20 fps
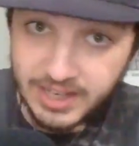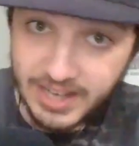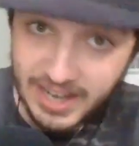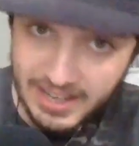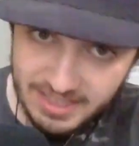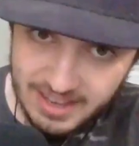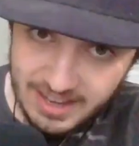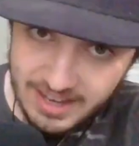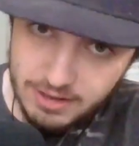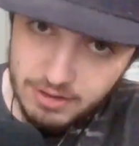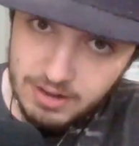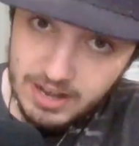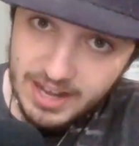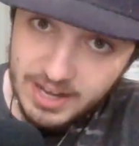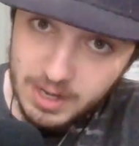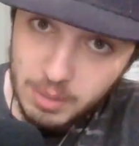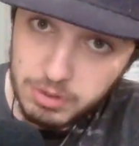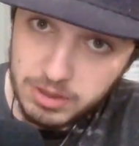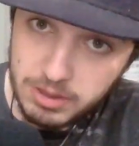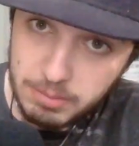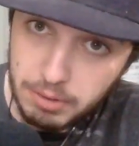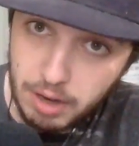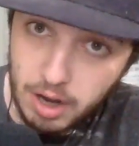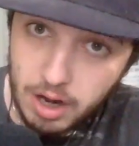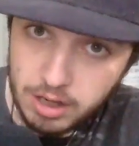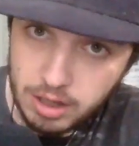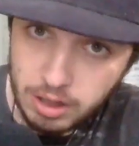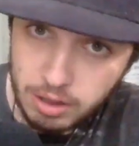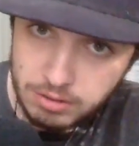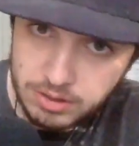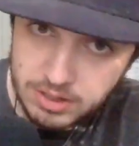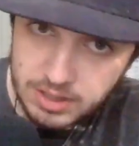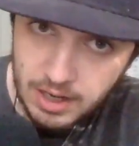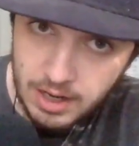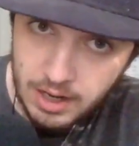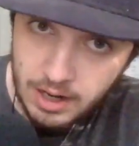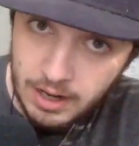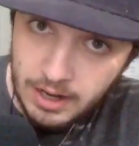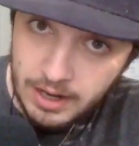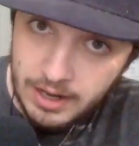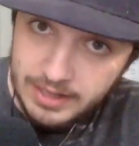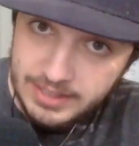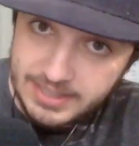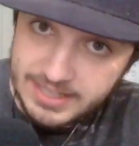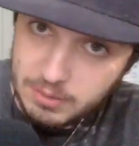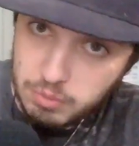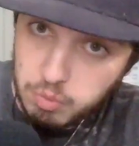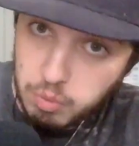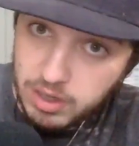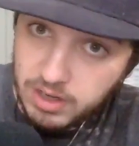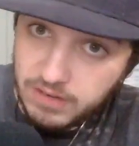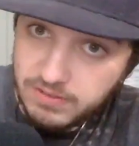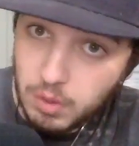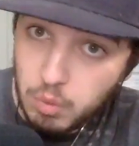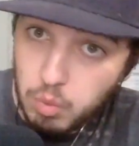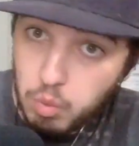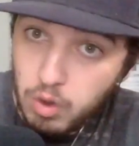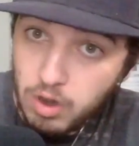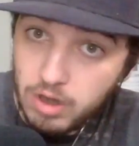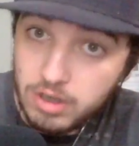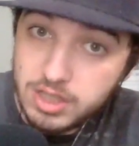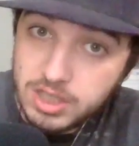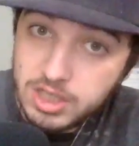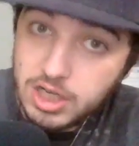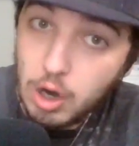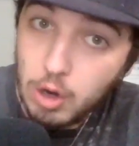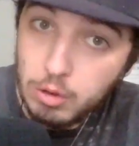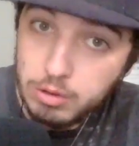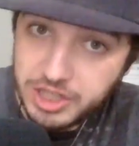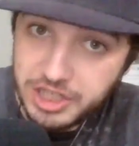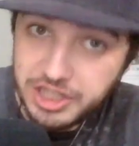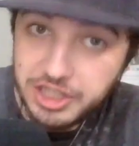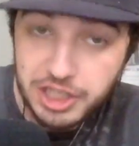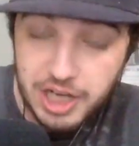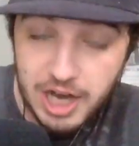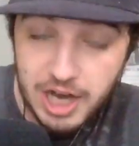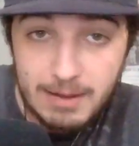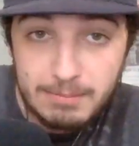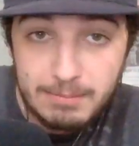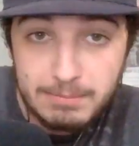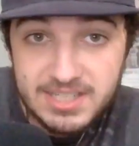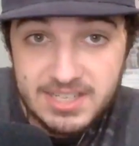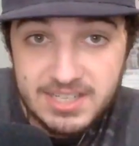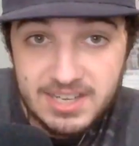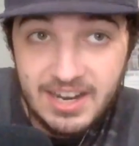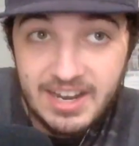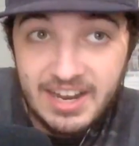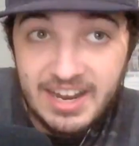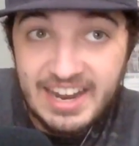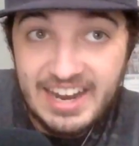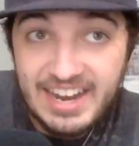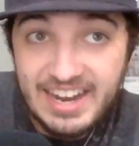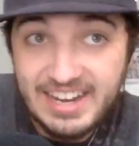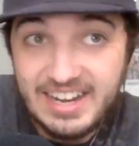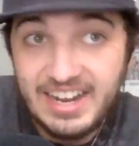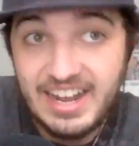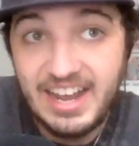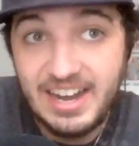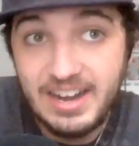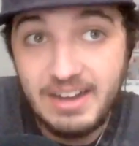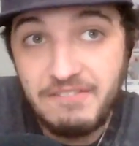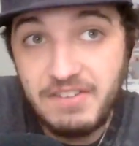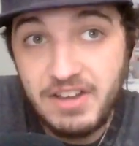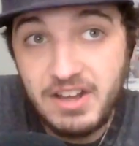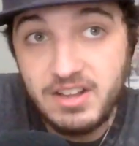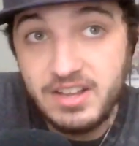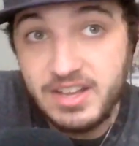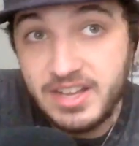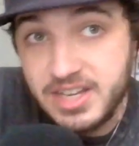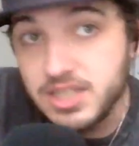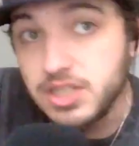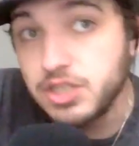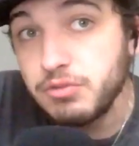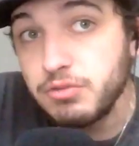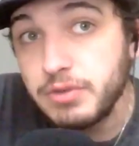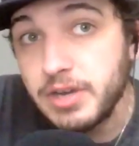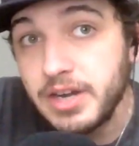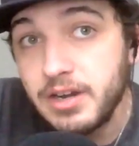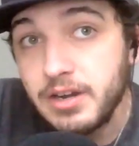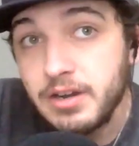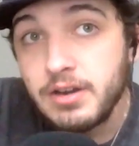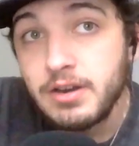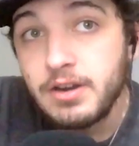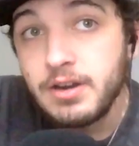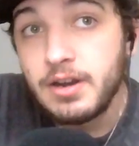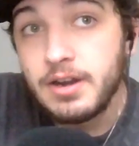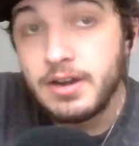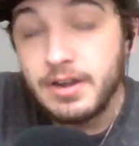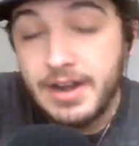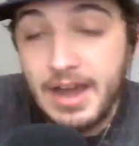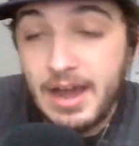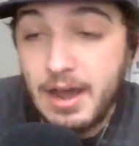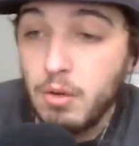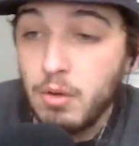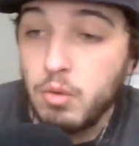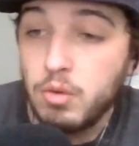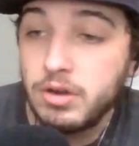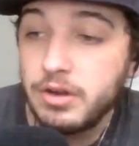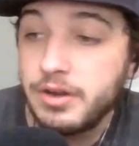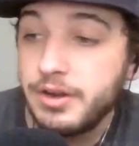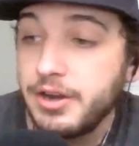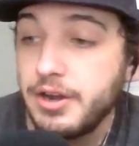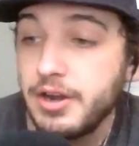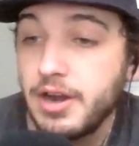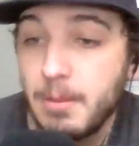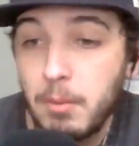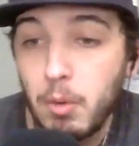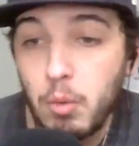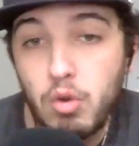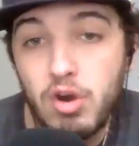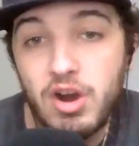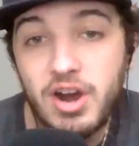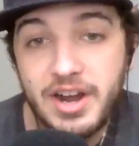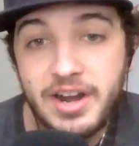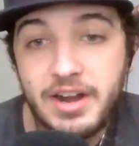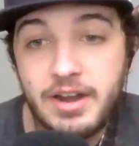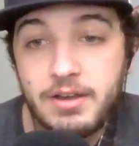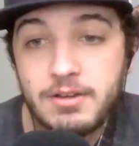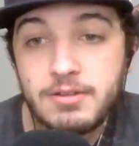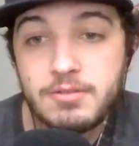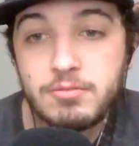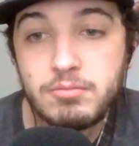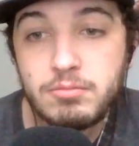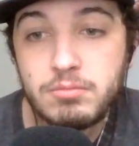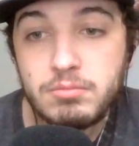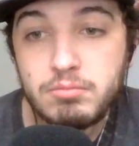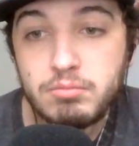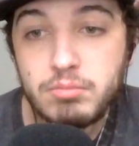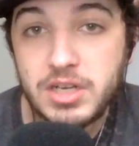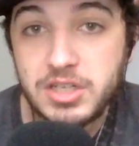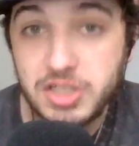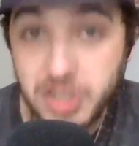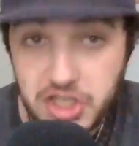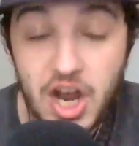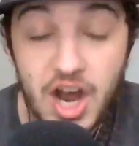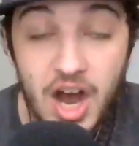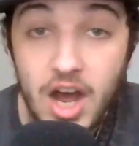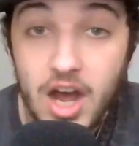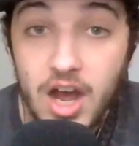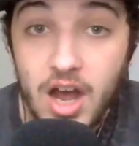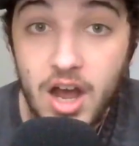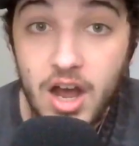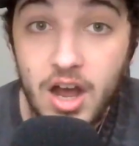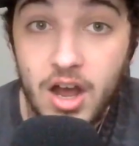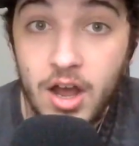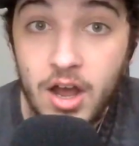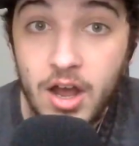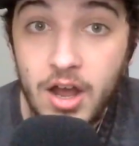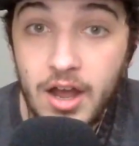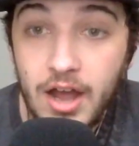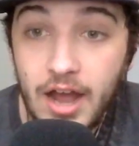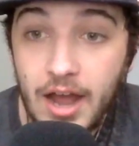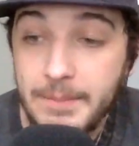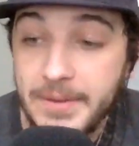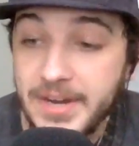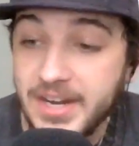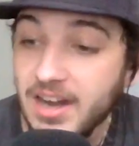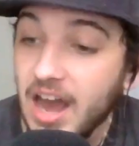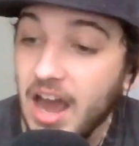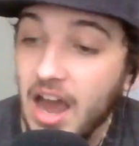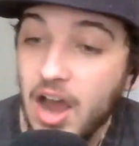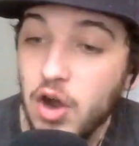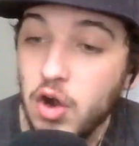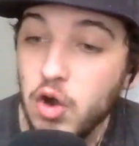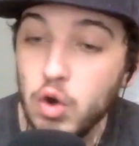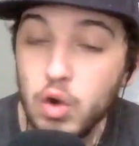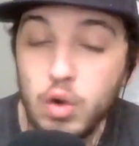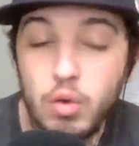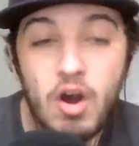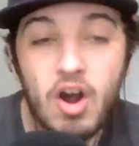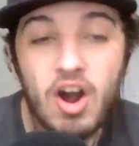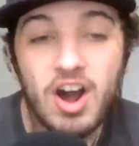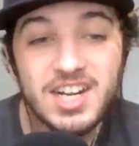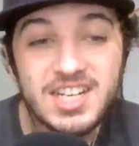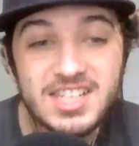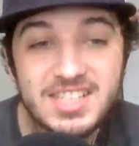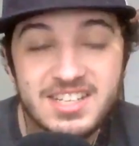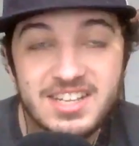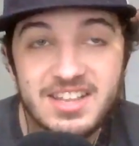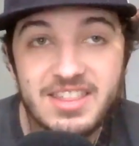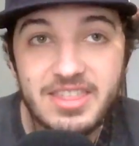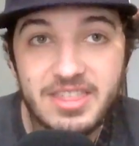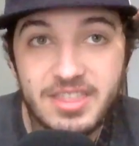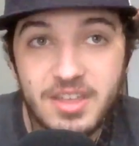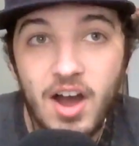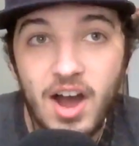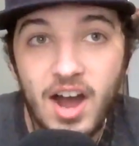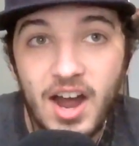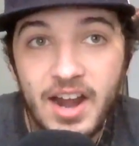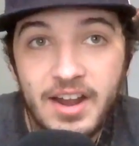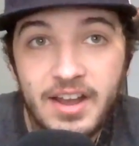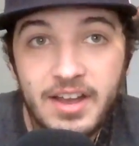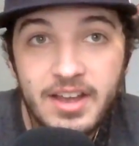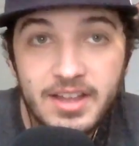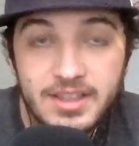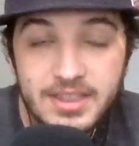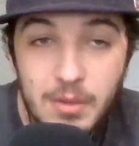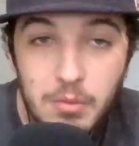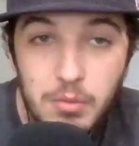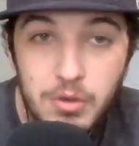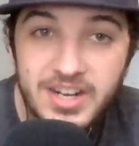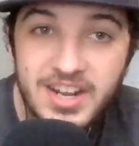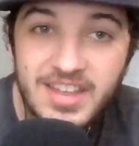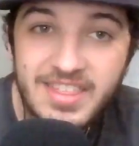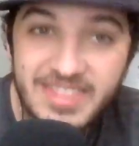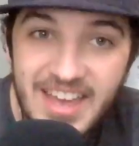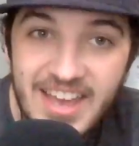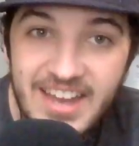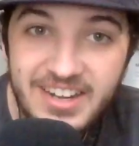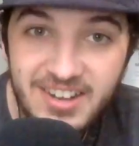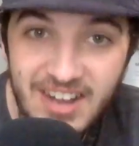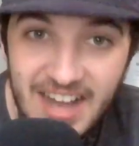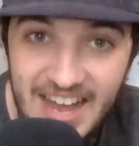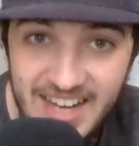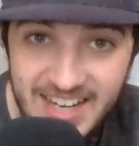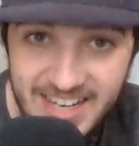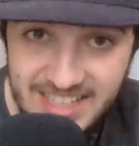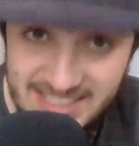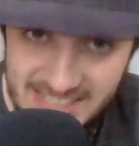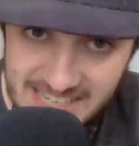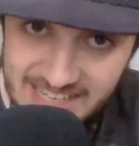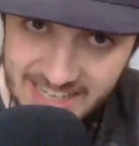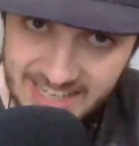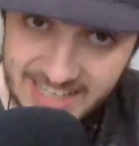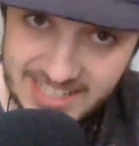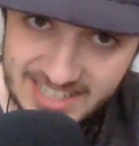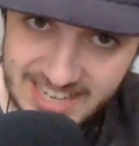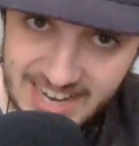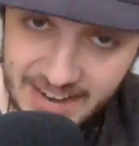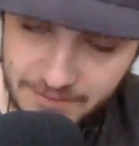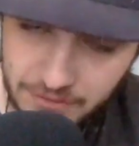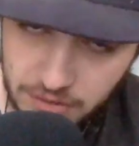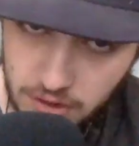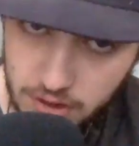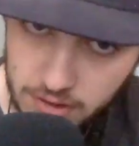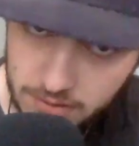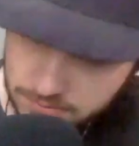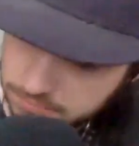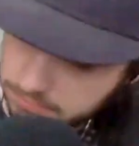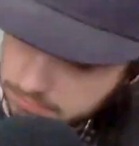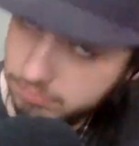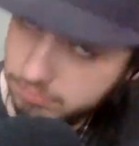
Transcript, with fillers: Nathaniel Hackett with the Broncos did one of the worst coaching jobs in NFL history. Now, number one, duh. I mean, who honestly thought that what Nathaniel Hackett did in Denver